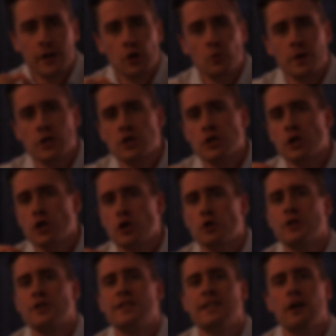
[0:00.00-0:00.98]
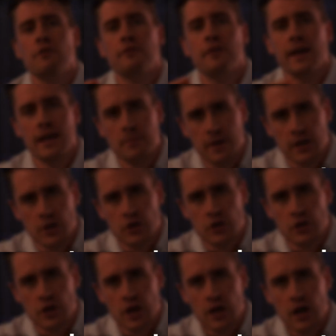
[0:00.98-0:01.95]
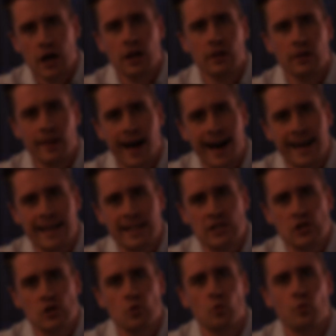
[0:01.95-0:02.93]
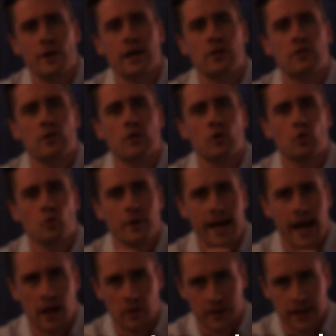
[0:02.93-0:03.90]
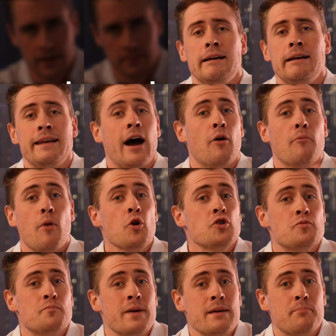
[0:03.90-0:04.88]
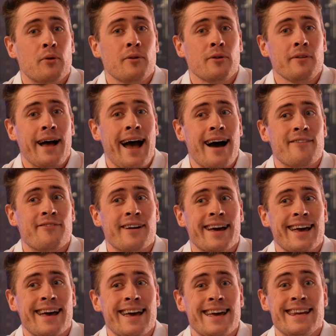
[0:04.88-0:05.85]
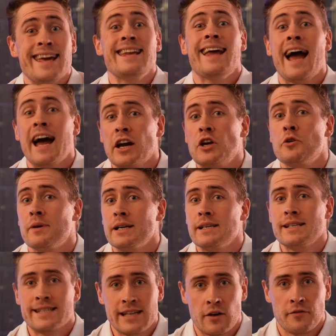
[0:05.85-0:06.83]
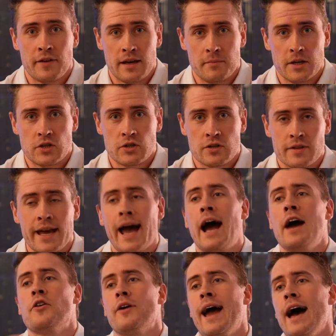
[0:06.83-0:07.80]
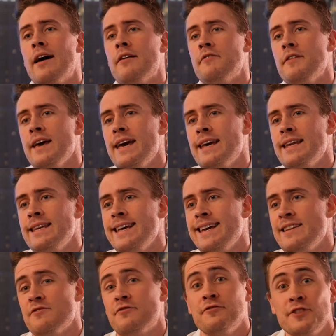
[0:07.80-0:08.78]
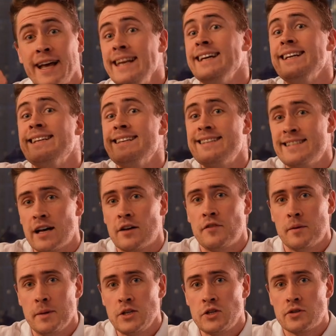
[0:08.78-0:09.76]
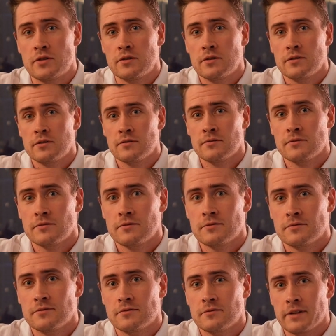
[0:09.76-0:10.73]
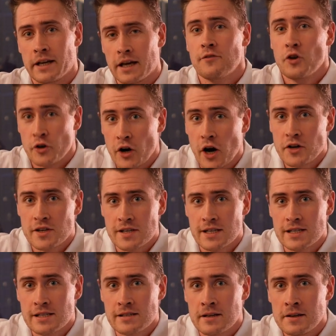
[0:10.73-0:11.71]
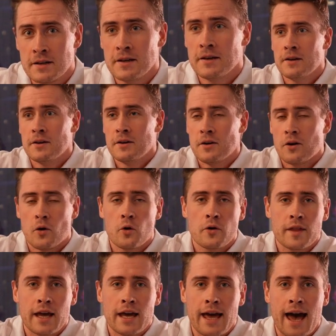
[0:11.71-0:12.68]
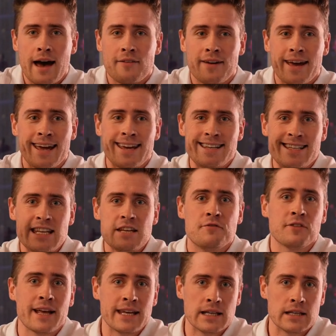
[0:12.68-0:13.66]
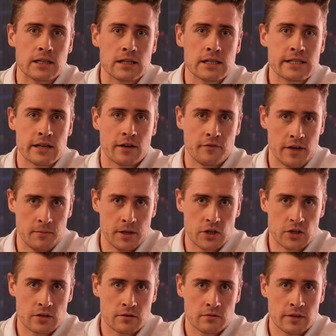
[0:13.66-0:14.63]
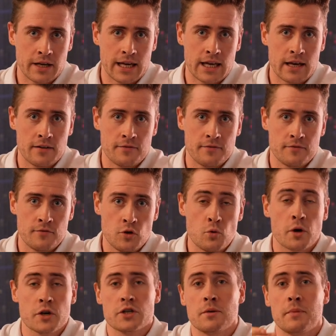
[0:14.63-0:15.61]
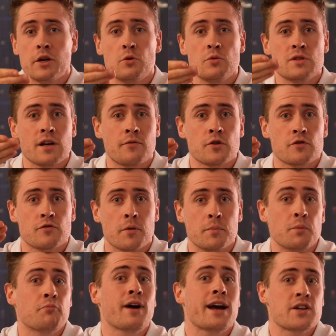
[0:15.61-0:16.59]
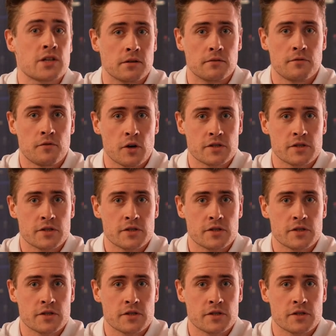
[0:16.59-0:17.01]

to which your self-image aligns with reality. Now, most people have an inaccurate self-image. They either have an inflated self-image, like if you're a narcissist, or they have a deflated self-image, like if you are somebody who suffers from depression, for